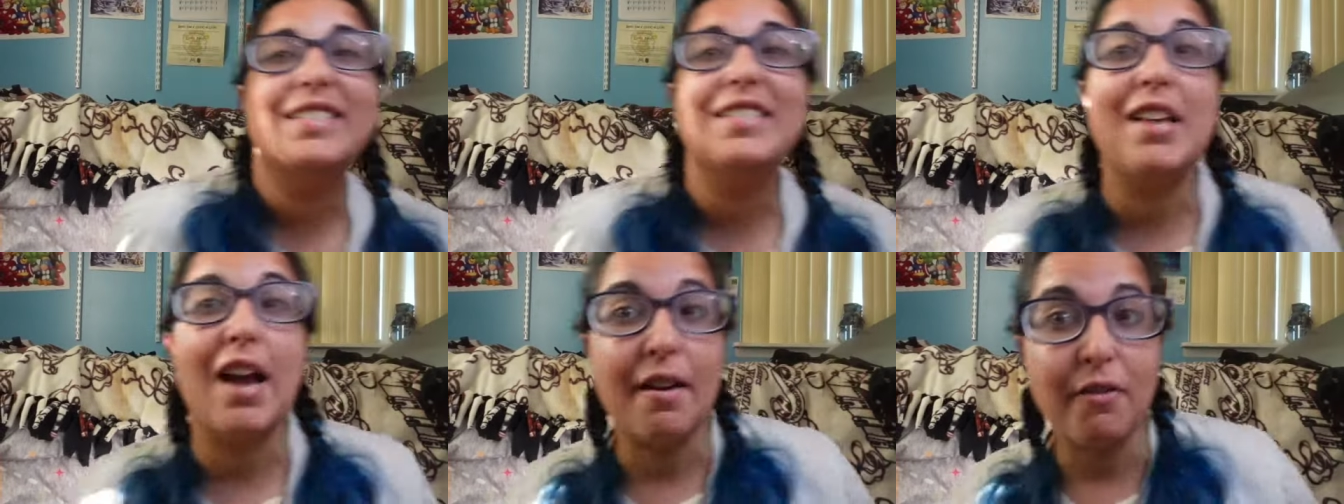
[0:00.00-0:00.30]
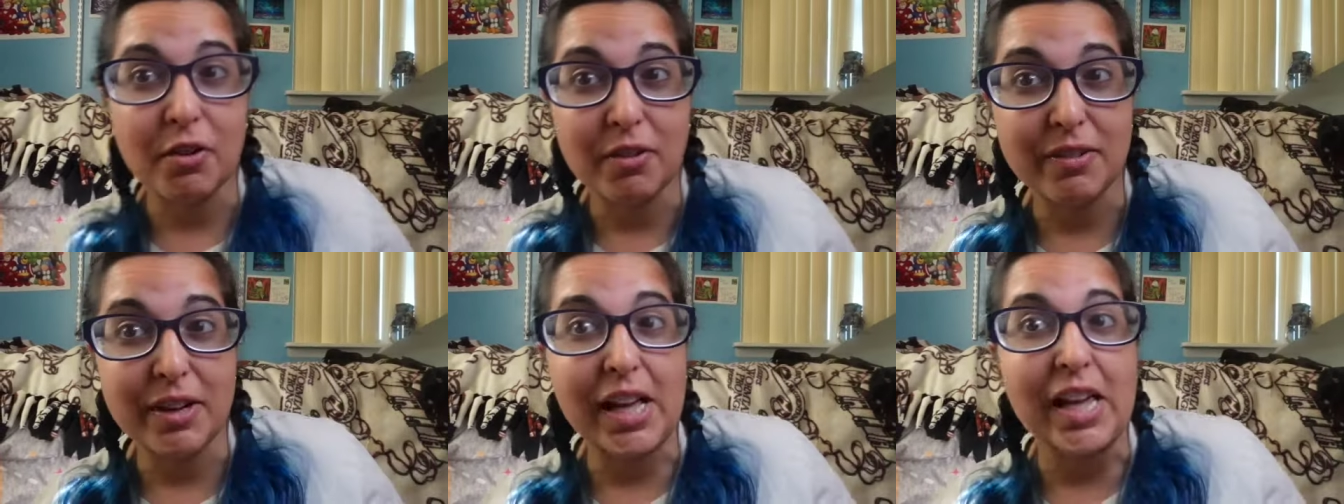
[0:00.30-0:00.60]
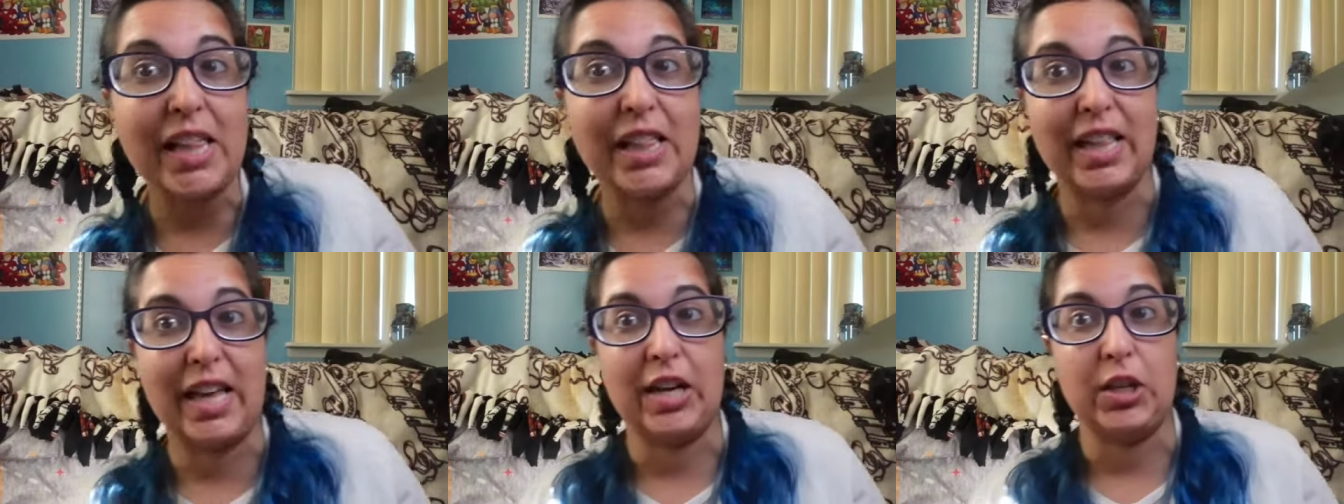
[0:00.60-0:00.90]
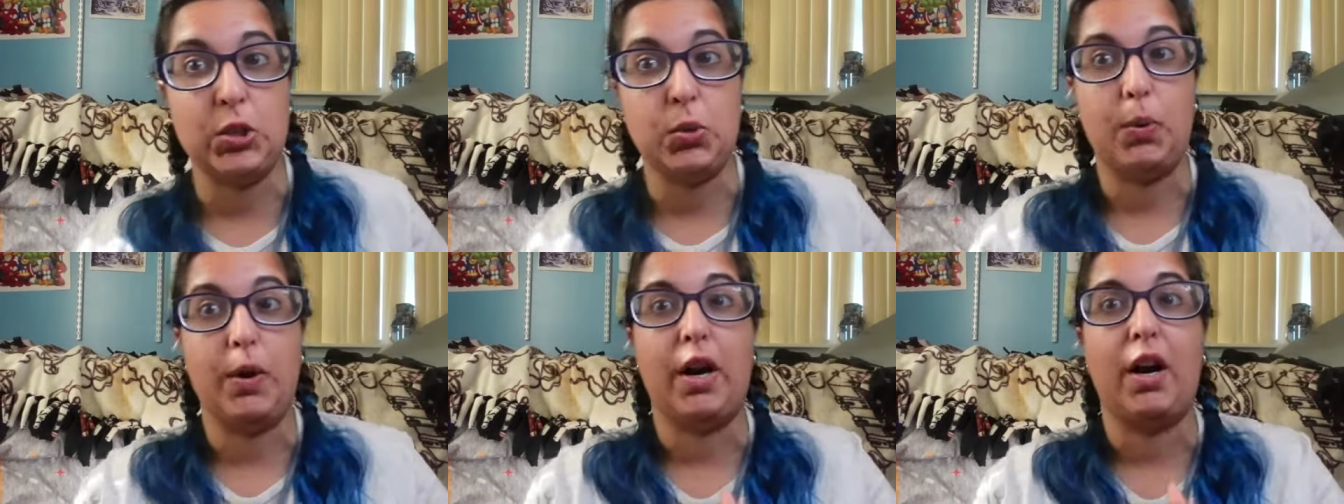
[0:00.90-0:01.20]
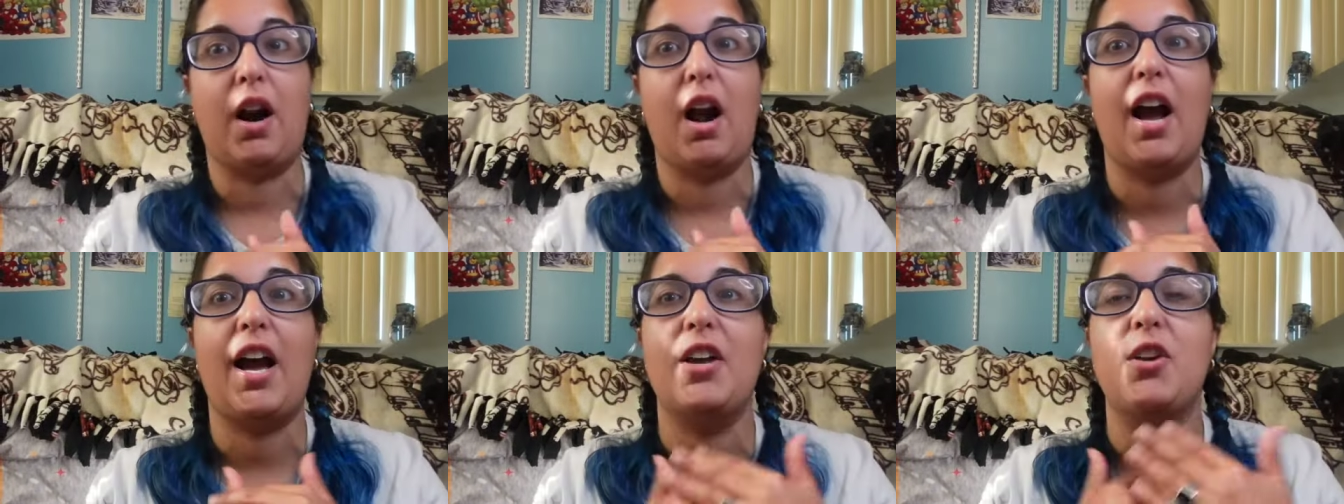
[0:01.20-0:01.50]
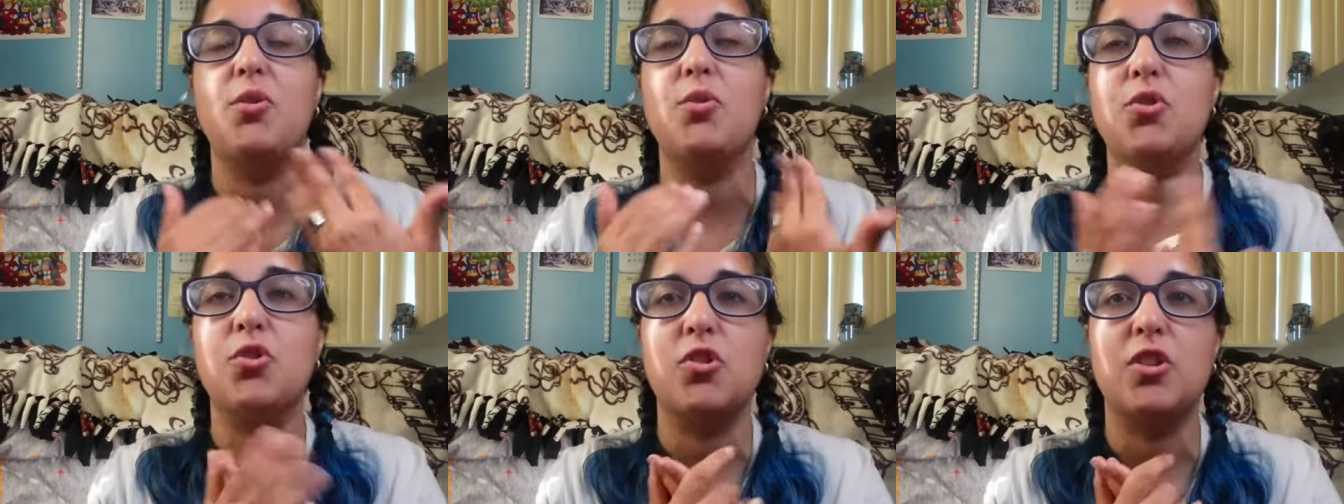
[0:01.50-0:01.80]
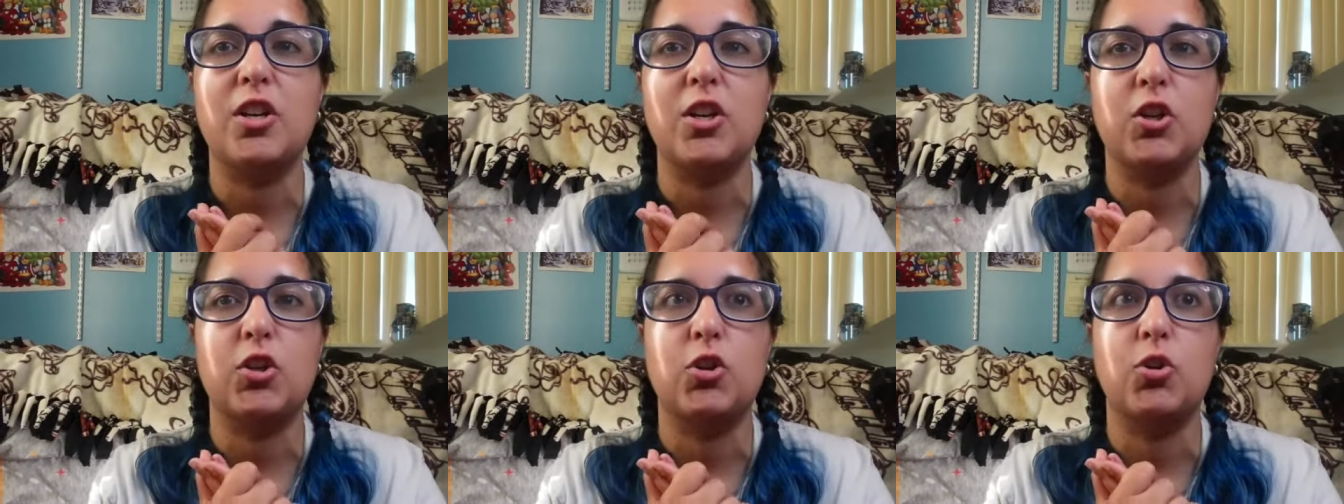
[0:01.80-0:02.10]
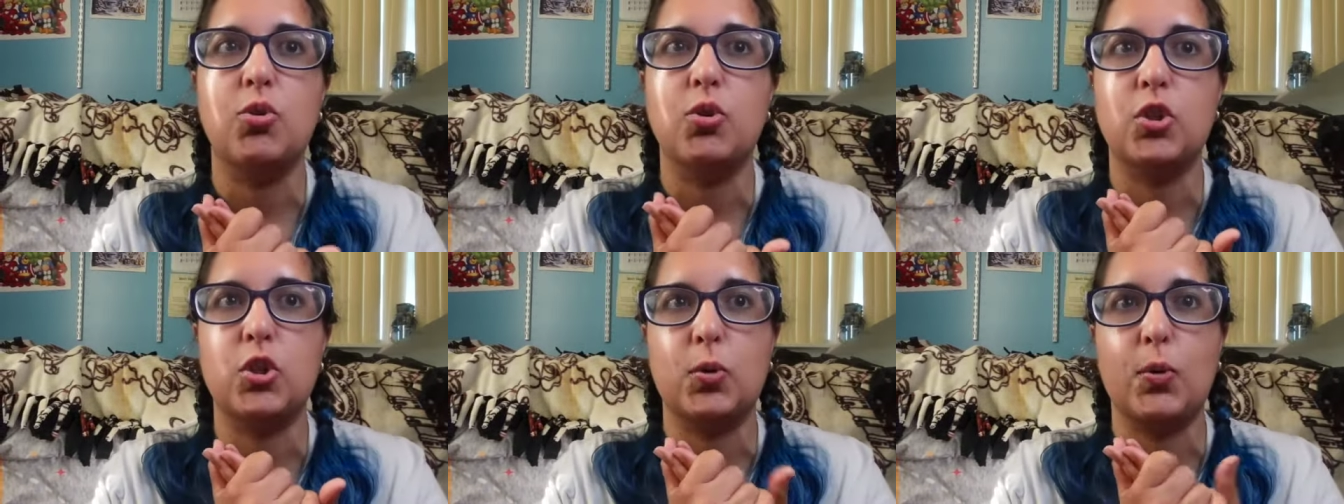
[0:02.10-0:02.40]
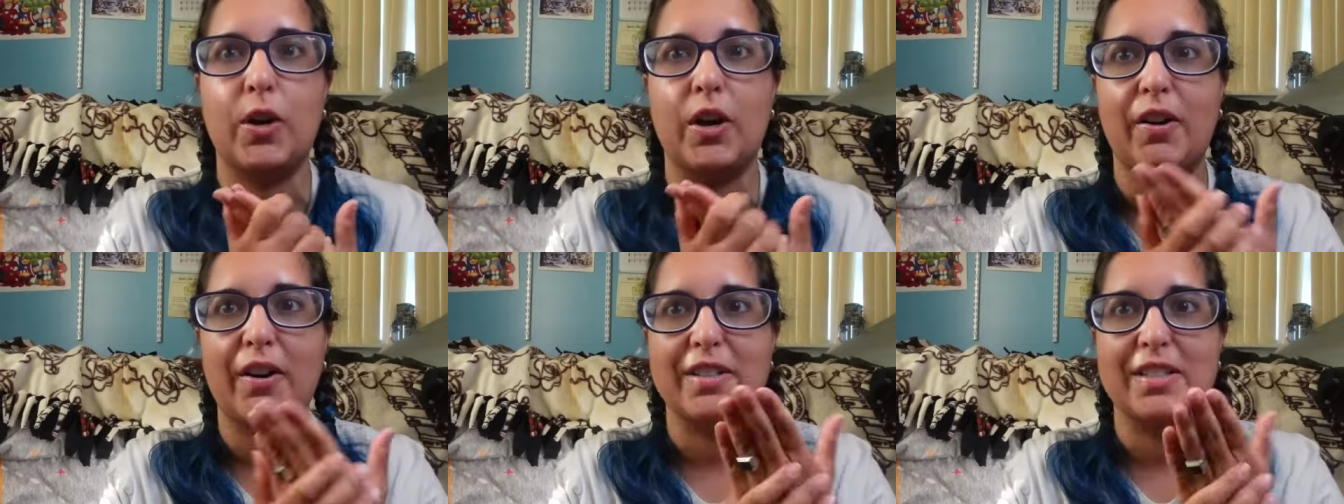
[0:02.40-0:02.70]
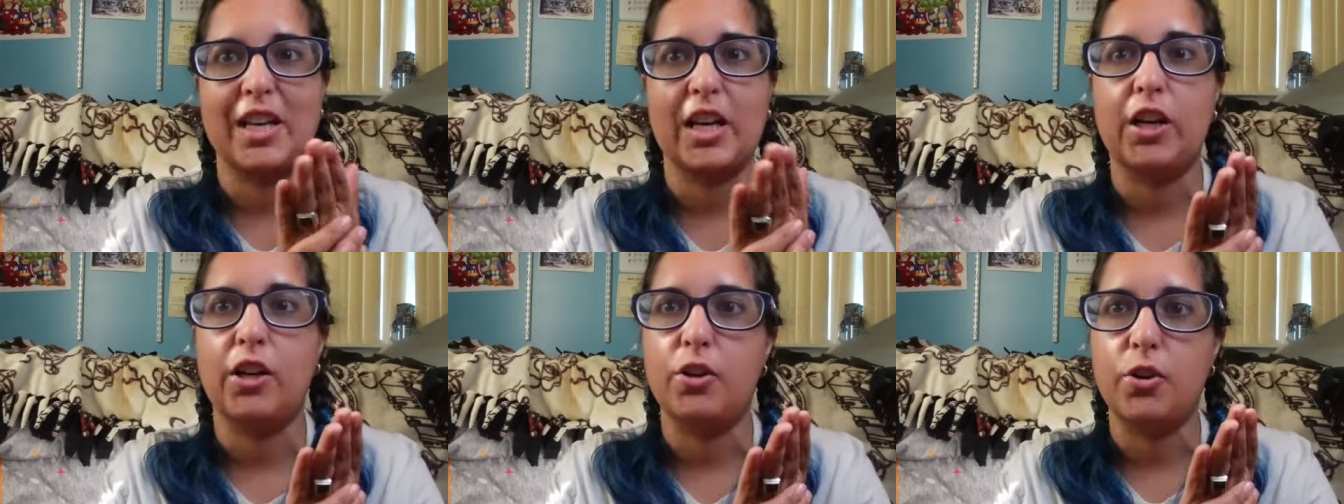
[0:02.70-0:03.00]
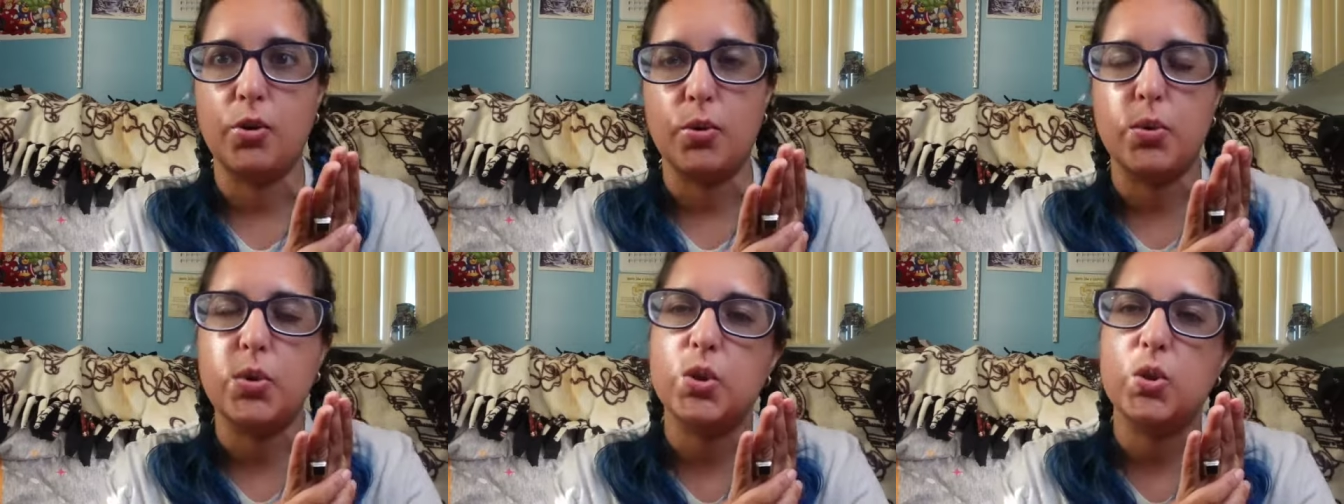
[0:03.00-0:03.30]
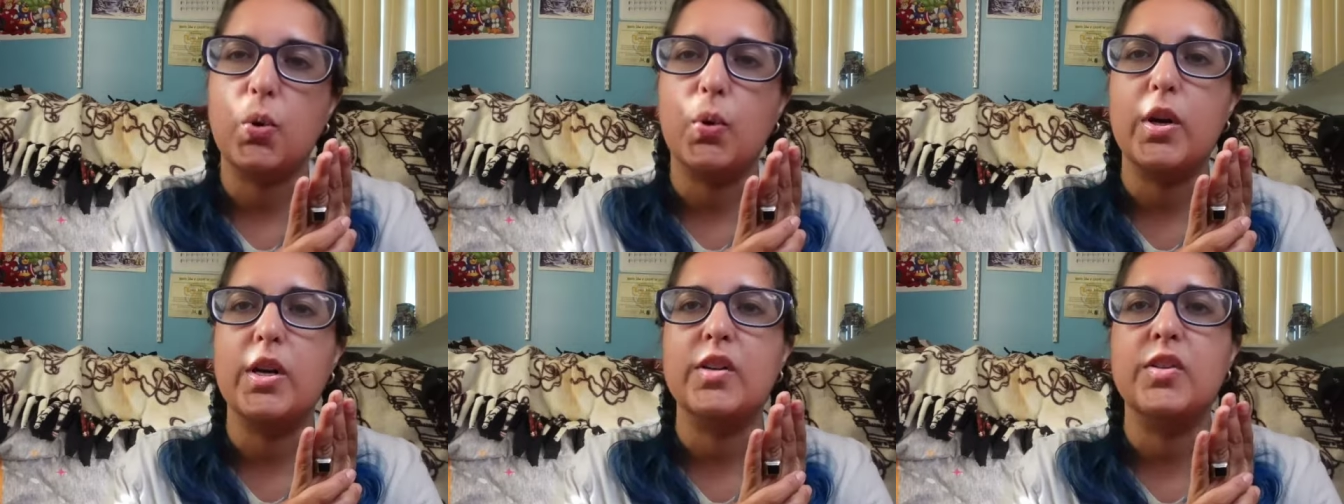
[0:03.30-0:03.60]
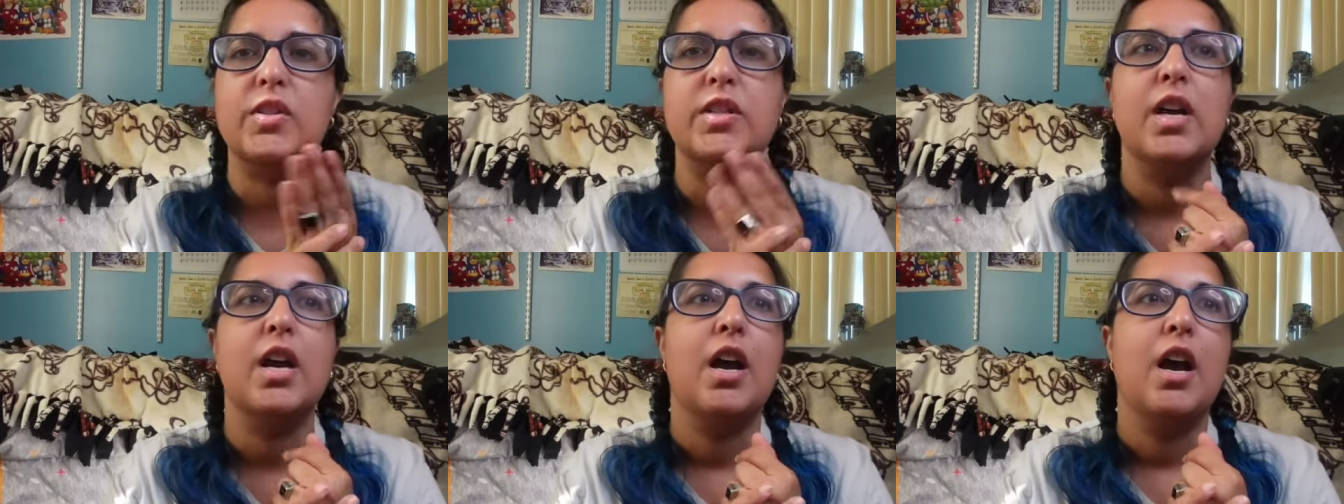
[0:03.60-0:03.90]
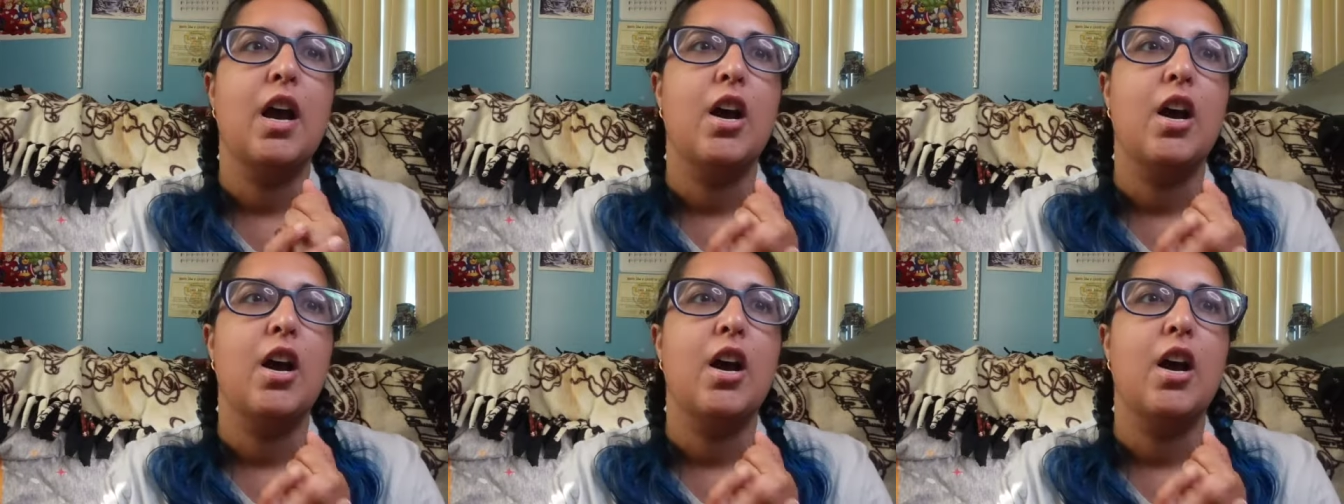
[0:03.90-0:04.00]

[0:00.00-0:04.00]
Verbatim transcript: never really liked Twitter. I usually use Twitter as, like, a news source